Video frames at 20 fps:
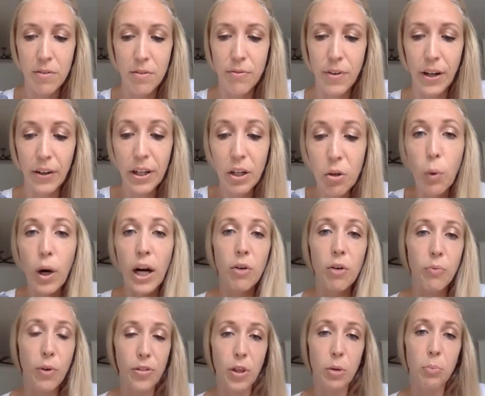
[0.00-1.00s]
very aware
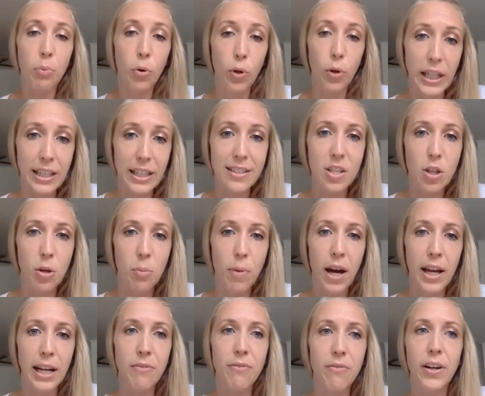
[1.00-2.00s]
of what they're putting into their
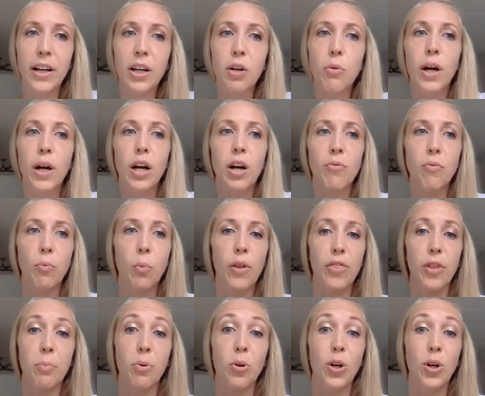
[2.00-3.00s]
body, very aware of what
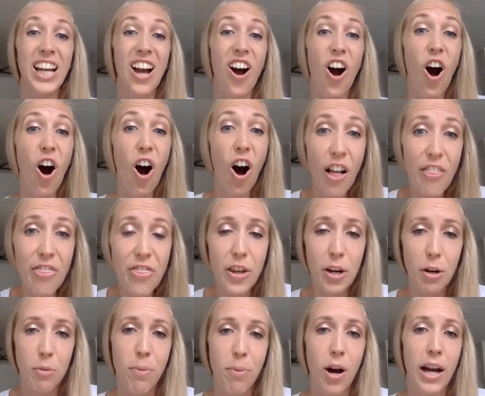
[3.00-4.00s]
they're putting on
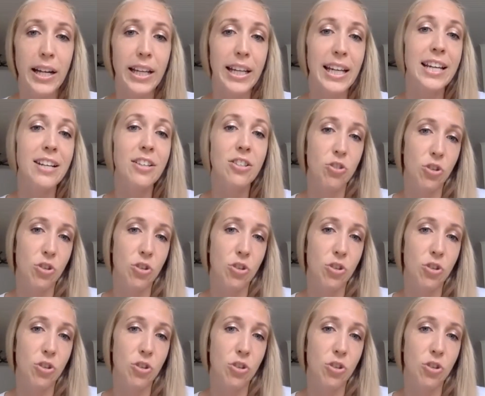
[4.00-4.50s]
their body,